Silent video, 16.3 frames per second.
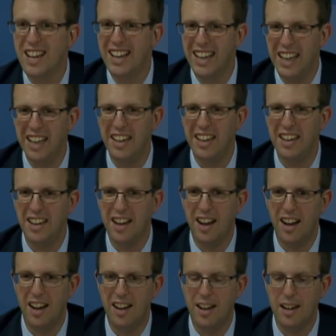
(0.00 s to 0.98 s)
in uh,
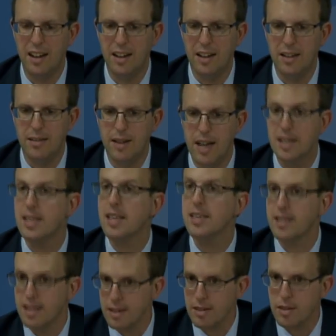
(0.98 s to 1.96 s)
uh,
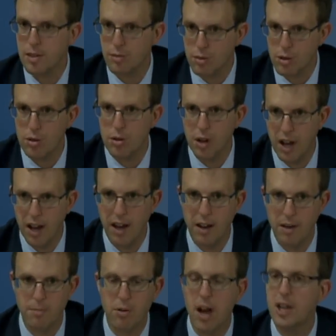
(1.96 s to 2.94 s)
assistance through uh,
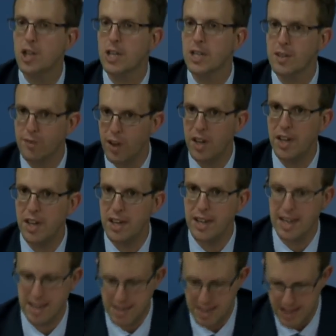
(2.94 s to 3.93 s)
projects funded
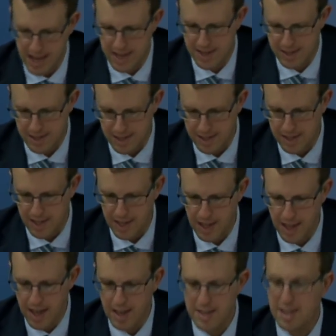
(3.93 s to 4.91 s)
in the ISTC
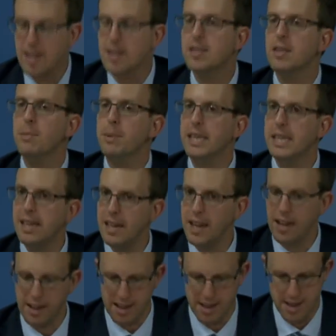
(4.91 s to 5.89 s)
since the
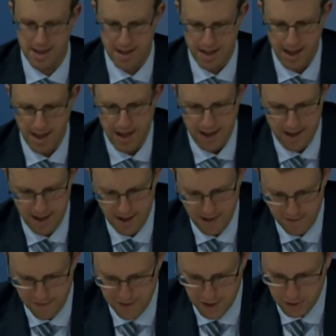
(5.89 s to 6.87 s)
beginning uh,
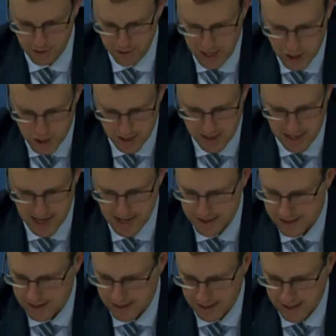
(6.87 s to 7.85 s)
of the creation of the
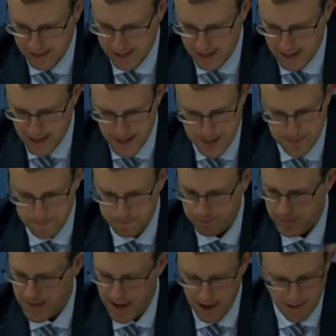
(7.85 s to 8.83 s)
ISTC.
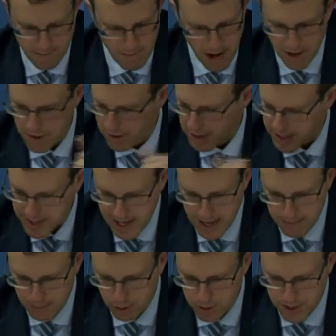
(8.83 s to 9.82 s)
Uh, other
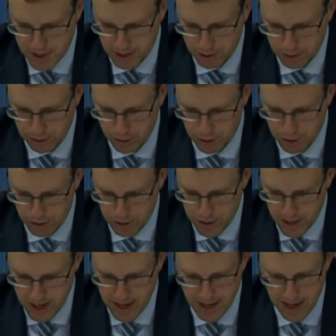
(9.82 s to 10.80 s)
examples include
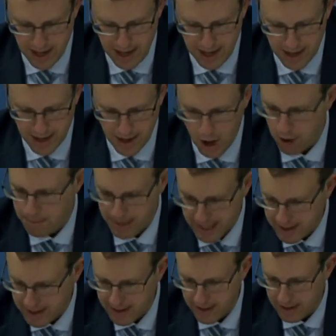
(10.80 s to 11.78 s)
uh,
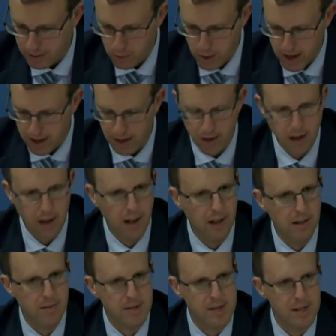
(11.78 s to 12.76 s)
Armenia, where
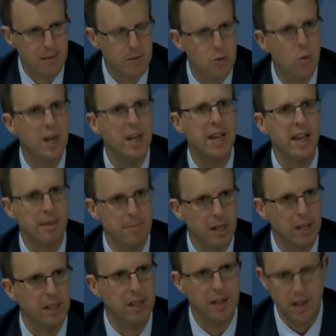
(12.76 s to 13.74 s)
some $28
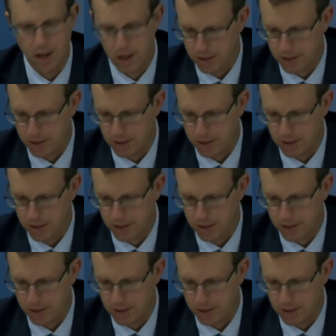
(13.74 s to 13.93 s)
million